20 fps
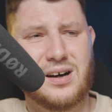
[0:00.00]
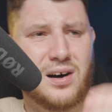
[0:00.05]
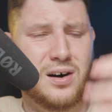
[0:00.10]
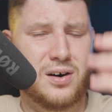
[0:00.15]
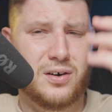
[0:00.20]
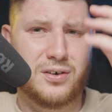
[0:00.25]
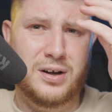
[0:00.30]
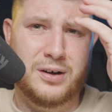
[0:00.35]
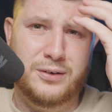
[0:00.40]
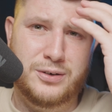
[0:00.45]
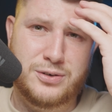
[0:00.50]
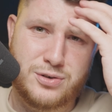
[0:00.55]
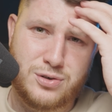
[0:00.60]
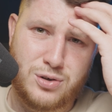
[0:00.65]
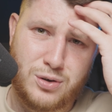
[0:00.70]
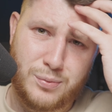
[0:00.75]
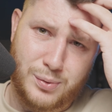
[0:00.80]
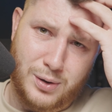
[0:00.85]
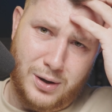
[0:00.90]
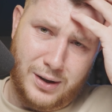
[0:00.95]
Oh no, it's
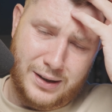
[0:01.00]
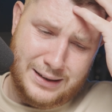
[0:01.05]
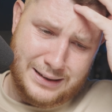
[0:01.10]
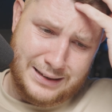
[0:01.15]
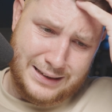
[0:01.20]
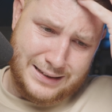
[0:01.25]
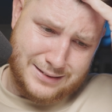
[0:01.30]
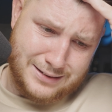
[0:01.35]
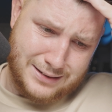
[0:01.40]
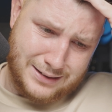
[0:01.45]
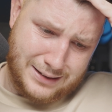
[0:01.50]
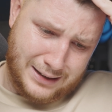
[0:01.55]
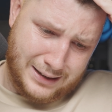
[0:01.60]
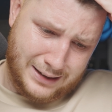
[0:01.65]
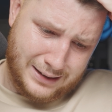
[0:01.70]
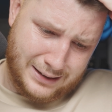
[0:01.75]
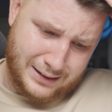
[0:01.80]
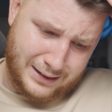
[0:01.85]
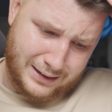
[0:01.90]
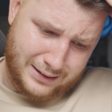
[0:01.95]
too bright. I need to
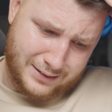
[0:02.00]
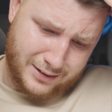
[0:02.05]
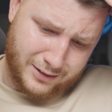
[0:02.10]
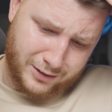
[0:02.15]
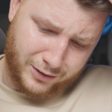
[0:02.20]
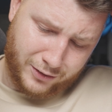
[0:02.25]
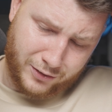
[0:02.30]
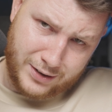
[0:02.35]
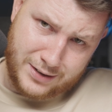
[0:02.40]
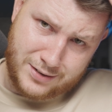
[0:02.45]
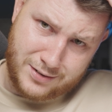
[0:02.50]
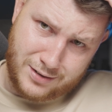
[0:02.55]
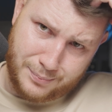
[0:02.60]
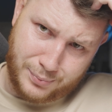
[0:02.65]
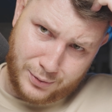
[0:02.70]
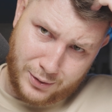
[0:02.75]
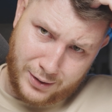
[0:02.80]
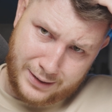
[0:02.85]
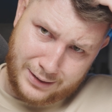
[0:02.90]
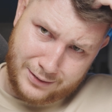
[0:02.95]
decrease the
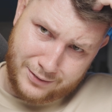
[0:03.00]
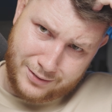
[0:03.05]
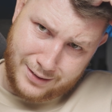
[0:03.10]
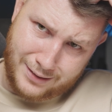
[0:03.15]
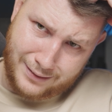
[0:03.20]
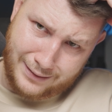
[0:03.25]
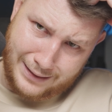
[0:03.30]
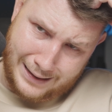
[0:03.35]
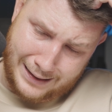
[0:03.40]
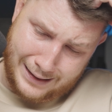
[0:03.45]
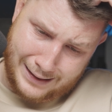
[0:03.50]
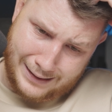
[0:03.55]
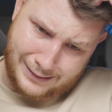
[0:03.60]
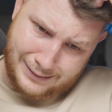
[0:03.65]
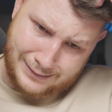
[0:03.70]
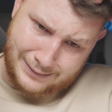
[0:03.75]
brightness in that.